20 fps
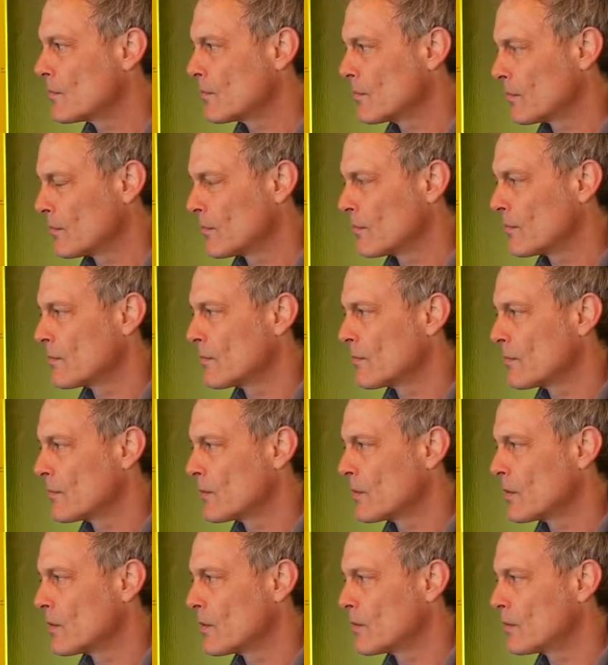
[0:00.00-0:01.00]

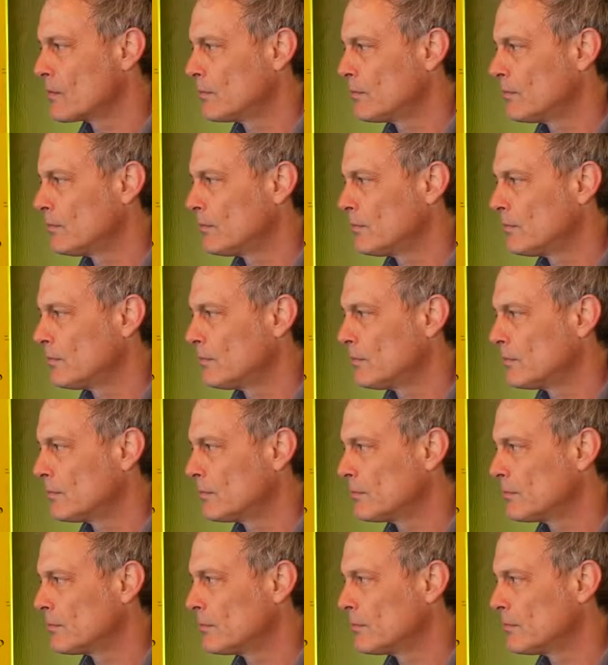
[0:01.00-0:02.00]

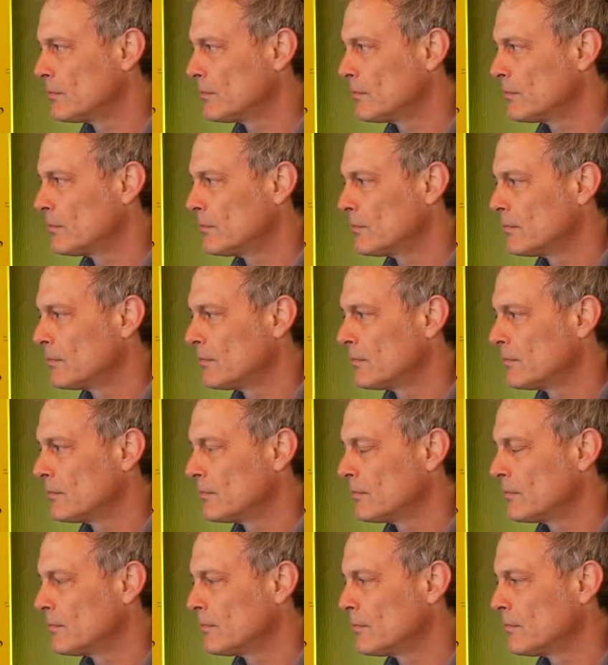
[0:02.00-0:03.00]

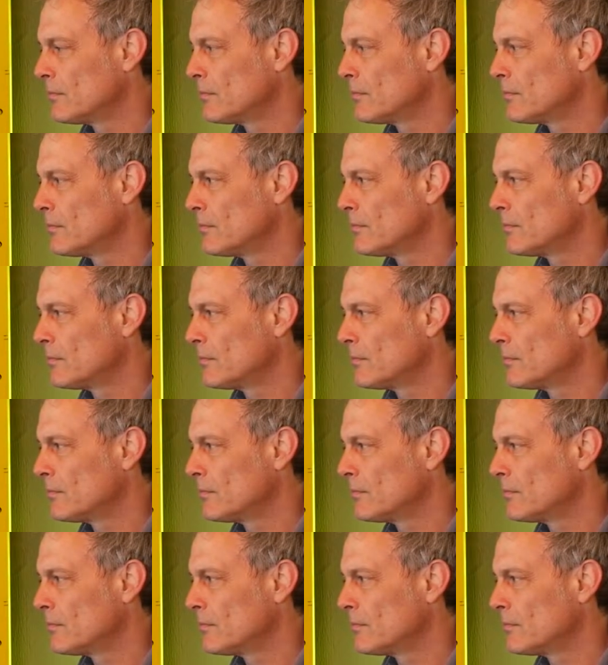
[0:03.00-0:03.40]
(silent)